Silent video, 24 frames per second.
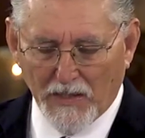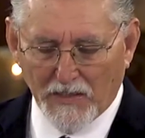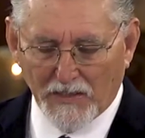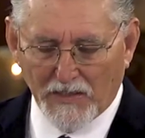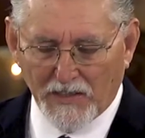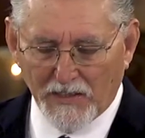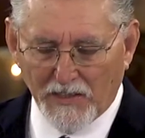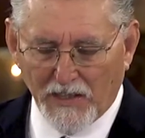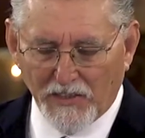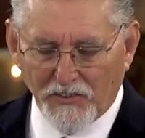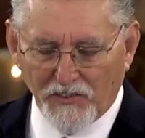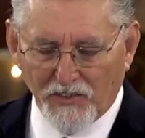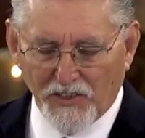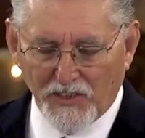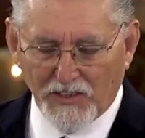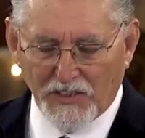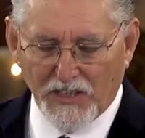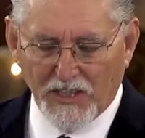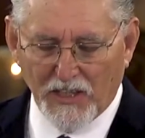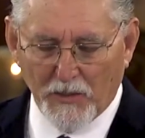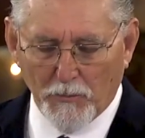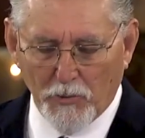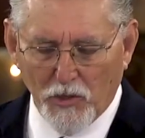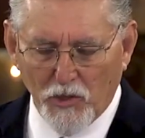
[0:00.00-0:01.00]
Then they said
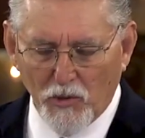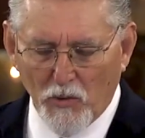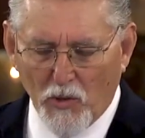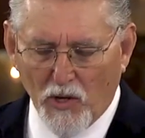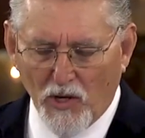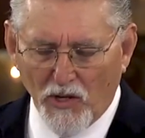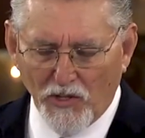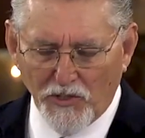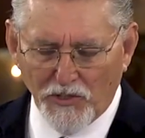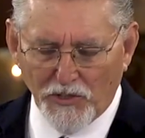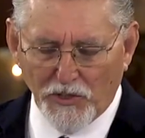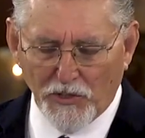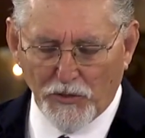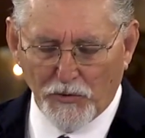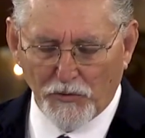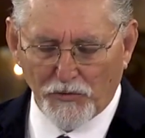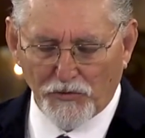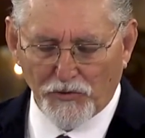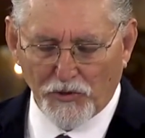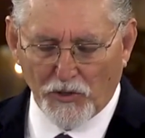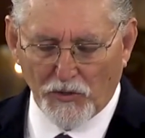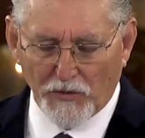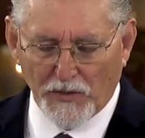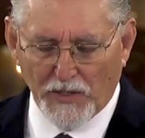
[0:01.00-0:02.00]
to him, Who are you?
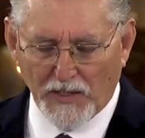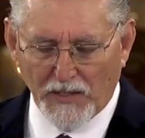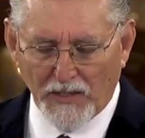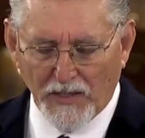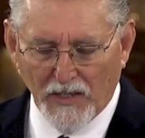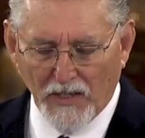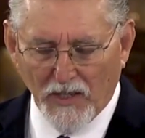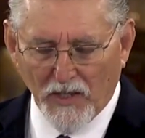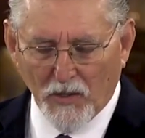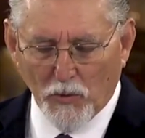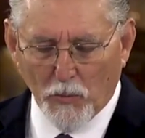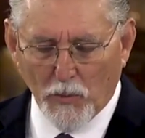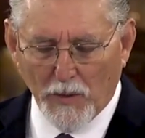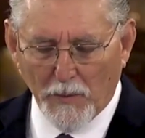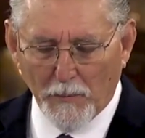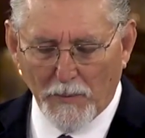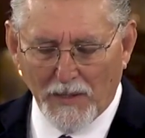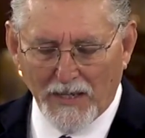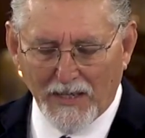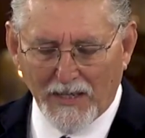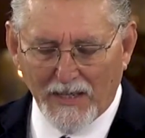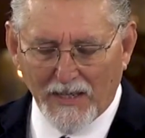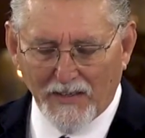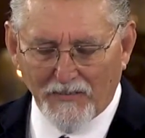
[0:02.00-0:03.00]
So that we
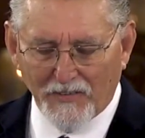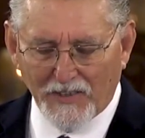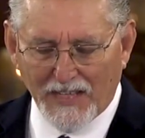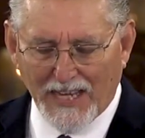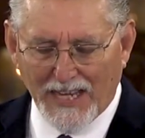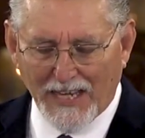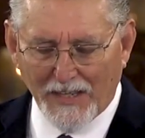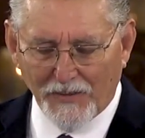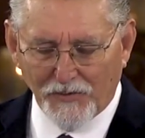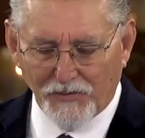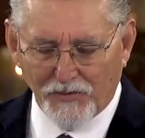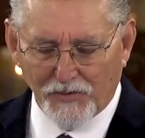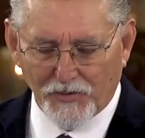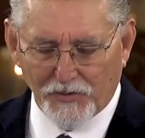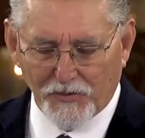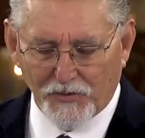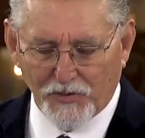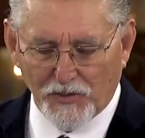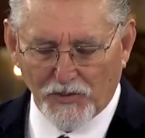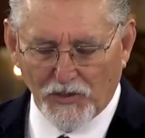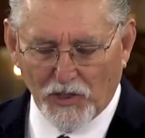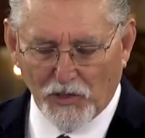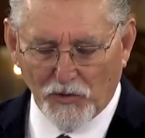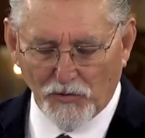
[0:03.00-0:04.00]
may give an answer
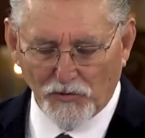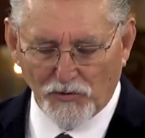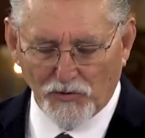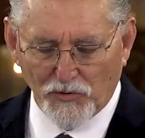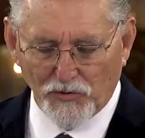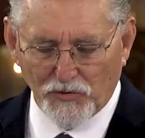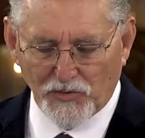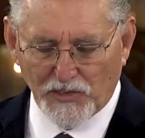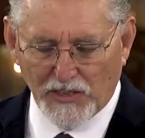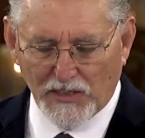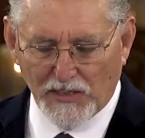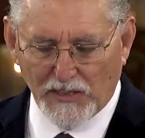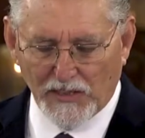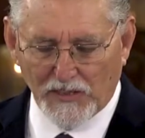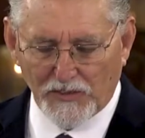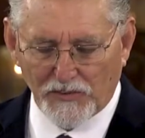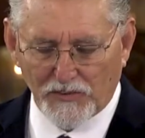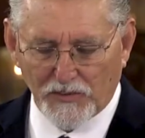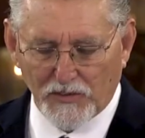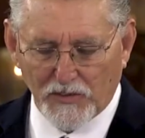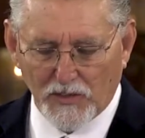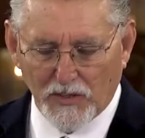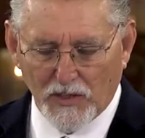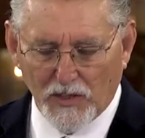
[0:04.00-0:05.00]
to those who sent
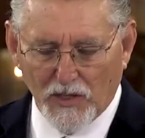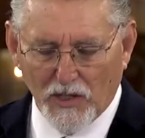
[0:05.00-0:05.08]
us.